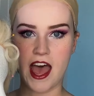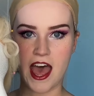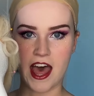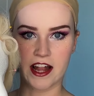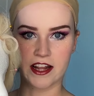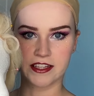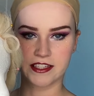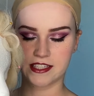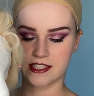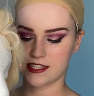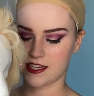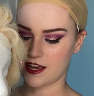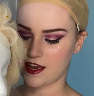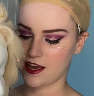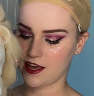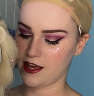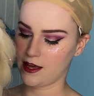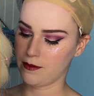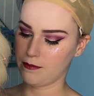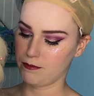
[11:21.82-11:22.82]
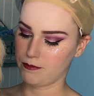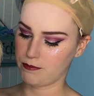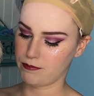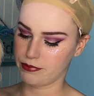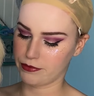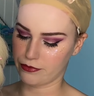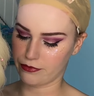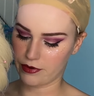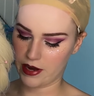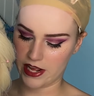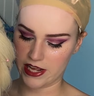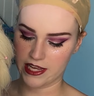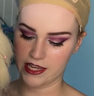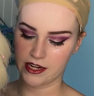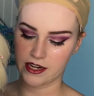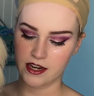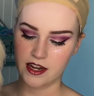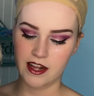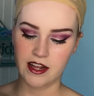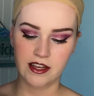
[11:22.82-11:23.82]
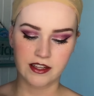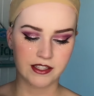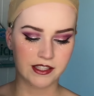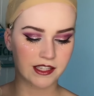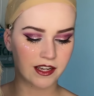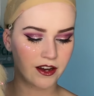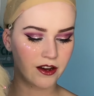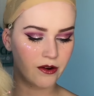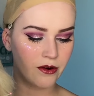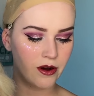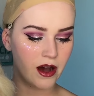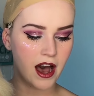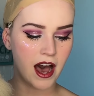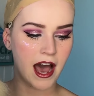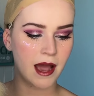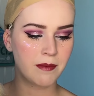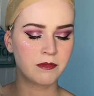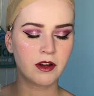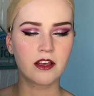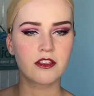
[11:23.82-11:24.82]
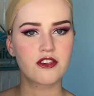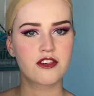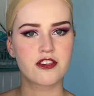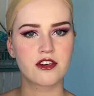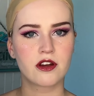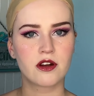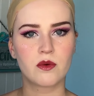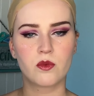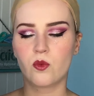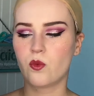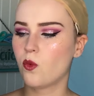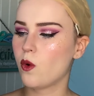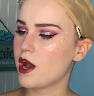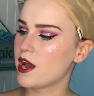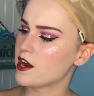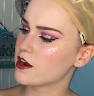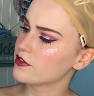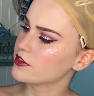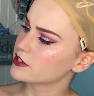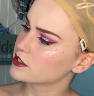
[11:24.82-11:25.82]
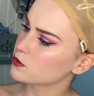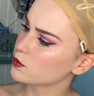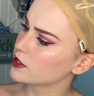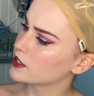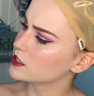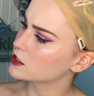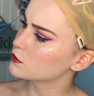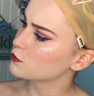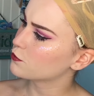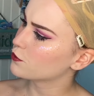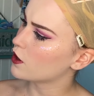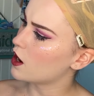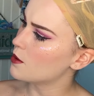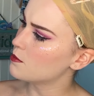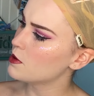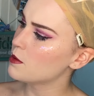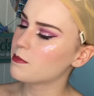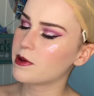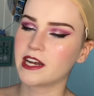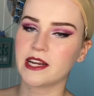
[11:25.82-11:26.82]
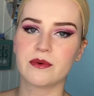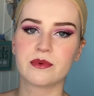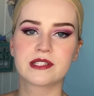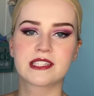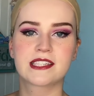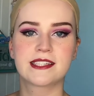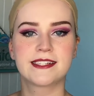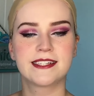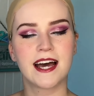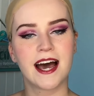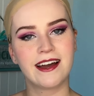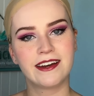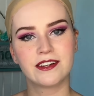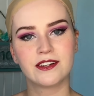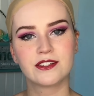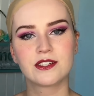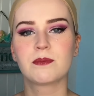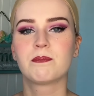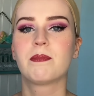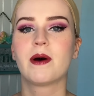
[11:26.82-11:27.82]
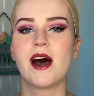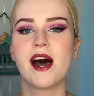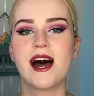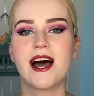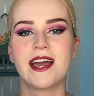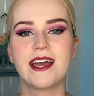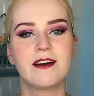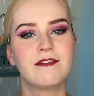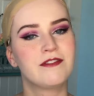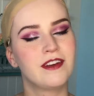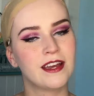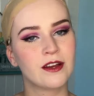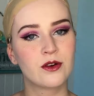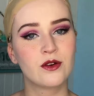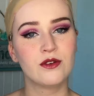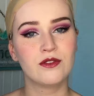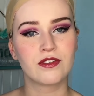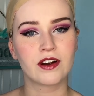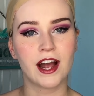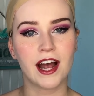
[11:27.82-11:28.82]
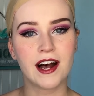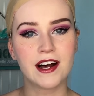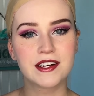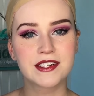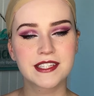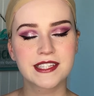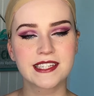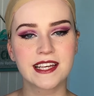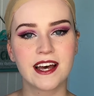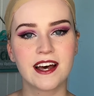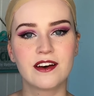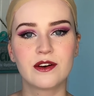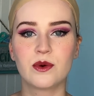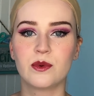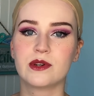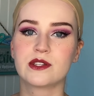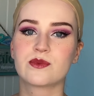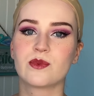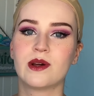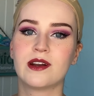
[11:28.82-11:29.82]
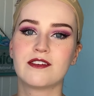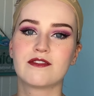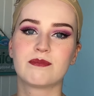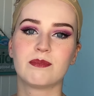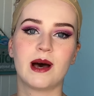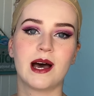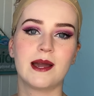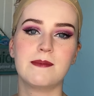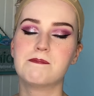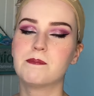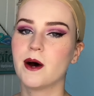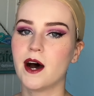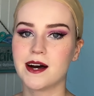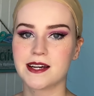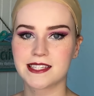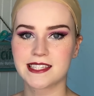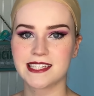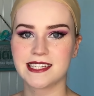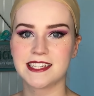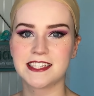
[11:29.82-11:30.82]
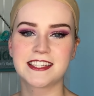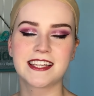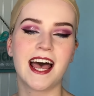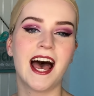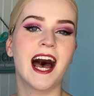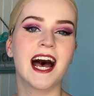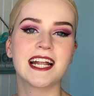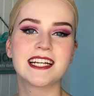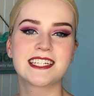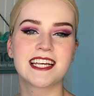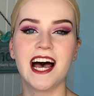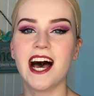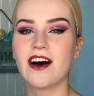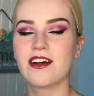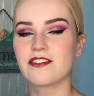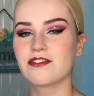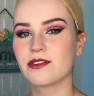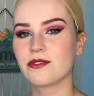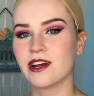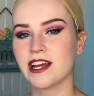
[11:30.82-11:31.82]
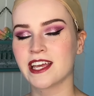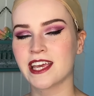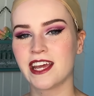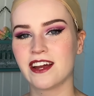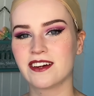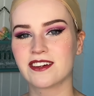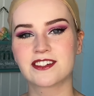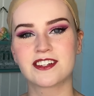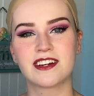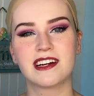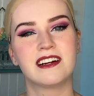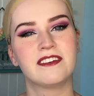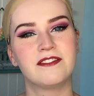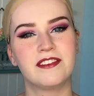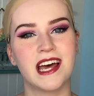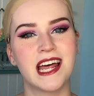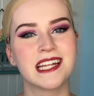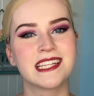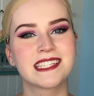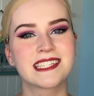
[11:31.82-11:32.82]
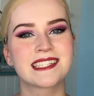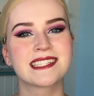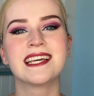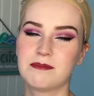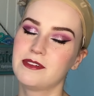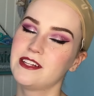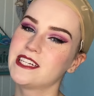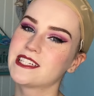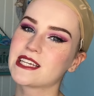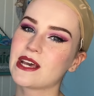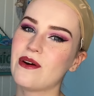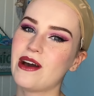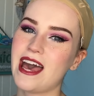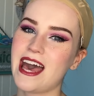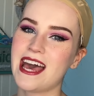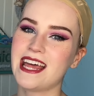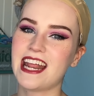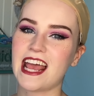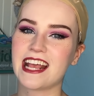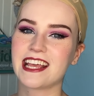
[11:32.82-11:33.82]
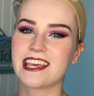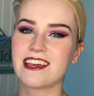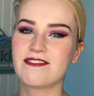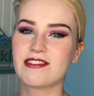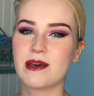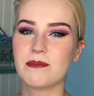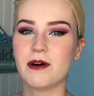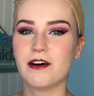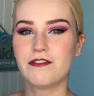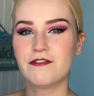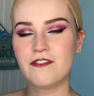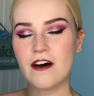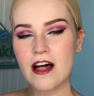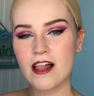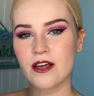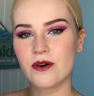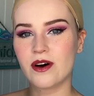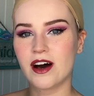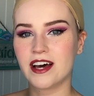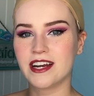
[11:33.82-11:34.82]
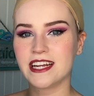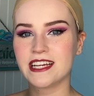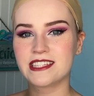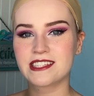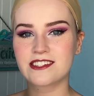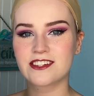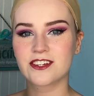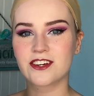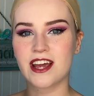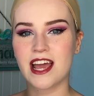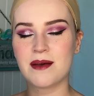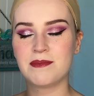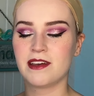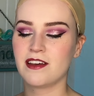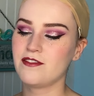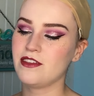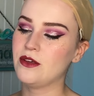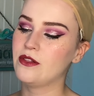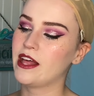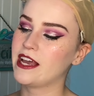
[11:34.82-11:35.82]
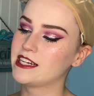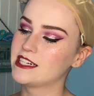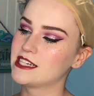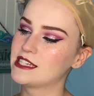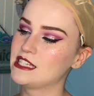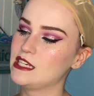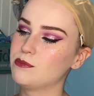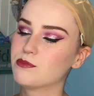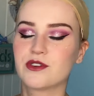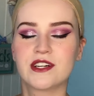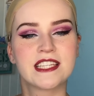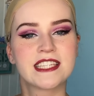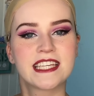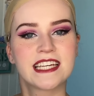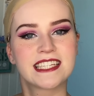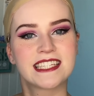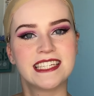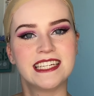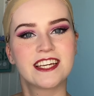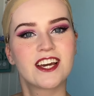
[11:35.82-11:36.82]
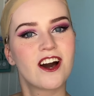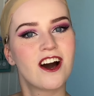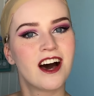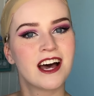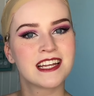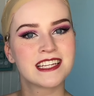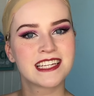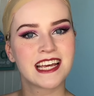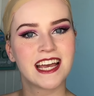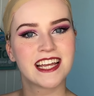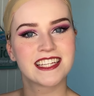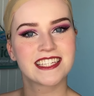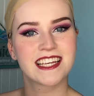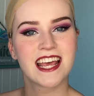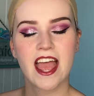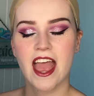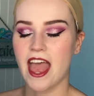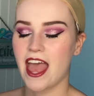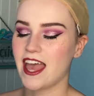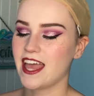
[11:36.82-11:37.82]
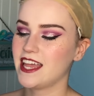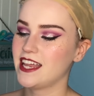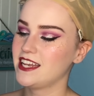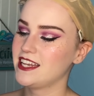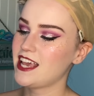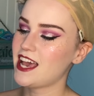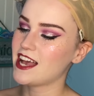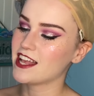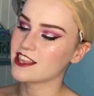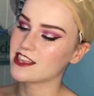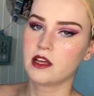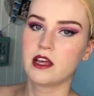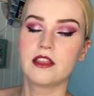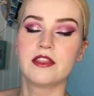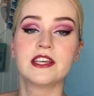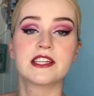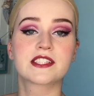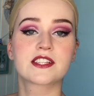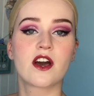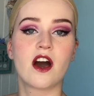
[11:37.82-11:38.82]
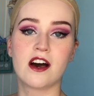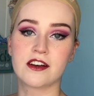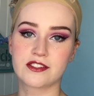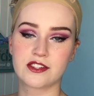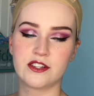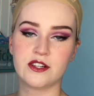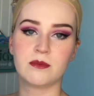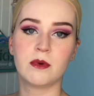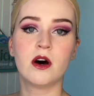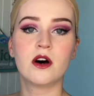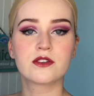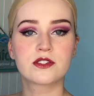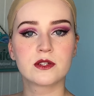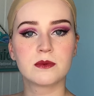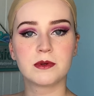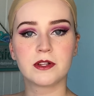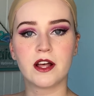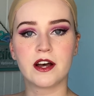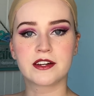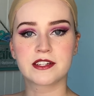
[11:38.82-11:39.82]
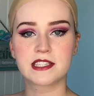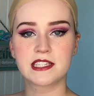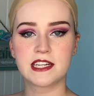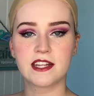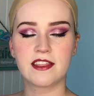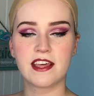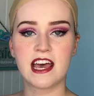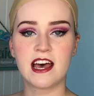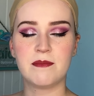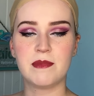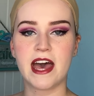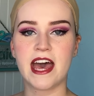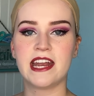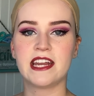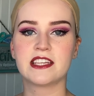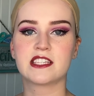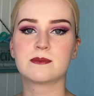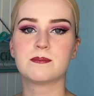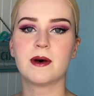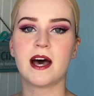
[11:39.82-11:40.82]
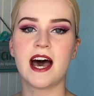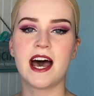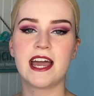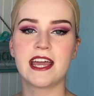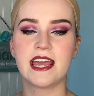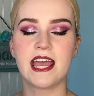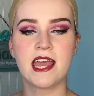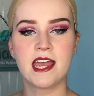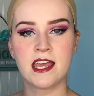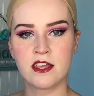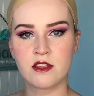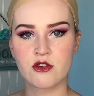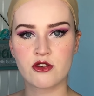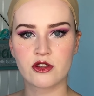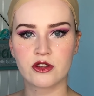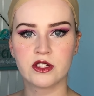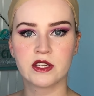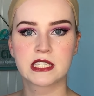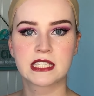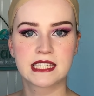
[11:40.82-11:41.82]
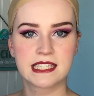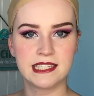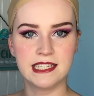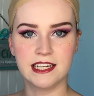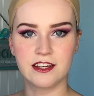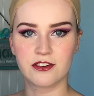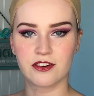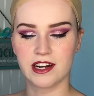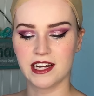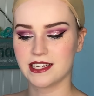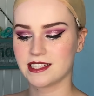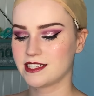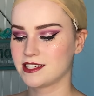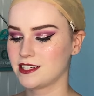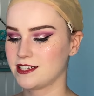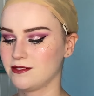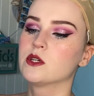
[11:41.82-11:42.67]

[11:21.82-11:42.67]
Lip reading: Elsa braid. So I'm not sure where this wig is from, but it was styled by Vancouver Elsa, who is one of my bosses at Out of the Ring character events. Please go ahead and give them a follow on Instagram if you like to see princessy content. And yeah, this costume also belongs to them and is by Angel Secret.